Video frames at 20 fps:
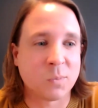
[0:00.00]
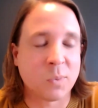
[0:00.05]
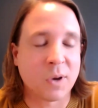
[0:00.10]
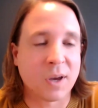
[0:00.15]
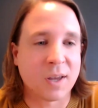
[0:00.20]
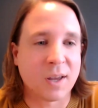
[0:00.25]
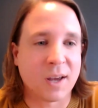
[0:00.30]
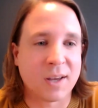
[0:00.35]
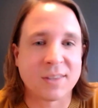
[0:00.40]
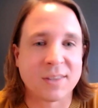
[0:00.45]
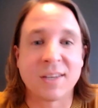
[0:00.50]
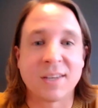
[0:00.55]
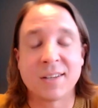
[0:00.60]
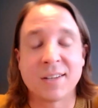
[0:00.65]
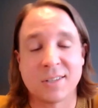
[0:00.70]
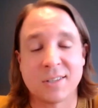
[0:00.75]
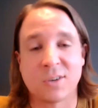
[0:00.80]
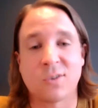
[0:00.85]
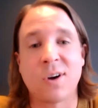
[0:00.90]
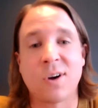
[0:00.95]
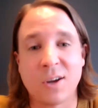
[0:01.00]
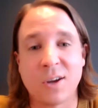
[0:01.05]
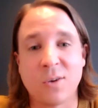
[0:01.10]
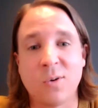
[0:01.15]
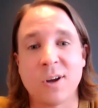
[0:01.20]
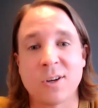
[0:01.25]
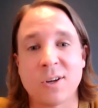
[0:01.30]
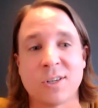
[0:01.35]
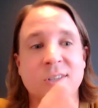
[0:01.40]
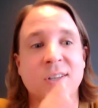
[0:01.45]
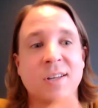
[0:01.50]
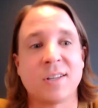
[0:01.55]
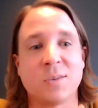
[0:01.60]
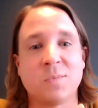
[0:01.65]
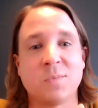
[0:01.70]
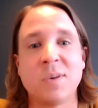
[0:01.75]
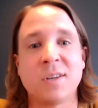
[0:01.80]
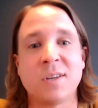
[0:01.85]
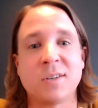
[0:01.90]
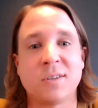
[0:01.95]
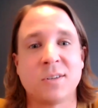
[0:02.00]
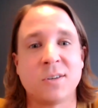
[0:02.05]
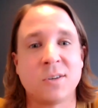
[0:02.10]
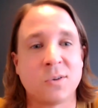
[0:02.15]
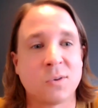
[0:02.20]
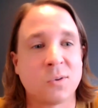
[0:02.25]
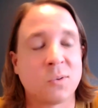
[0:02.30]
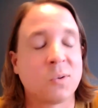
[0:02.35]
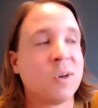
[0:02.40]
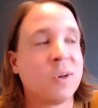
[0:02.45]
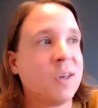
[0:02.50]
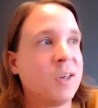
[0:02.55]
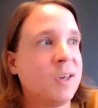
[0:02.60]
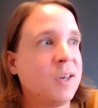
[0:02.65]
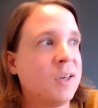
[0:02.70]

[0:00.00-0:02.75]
but I think it's a great question that speaks to